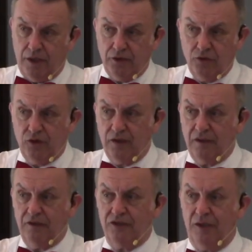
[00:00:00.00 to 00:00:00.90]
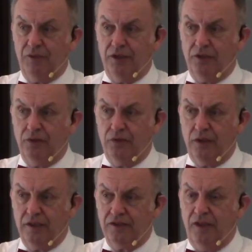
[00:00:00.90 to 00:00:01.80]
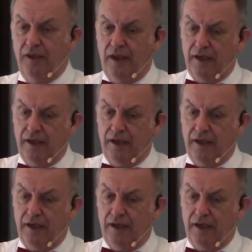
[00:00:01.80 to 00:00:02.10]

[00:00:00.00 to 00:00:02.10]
So I do think there is something to this,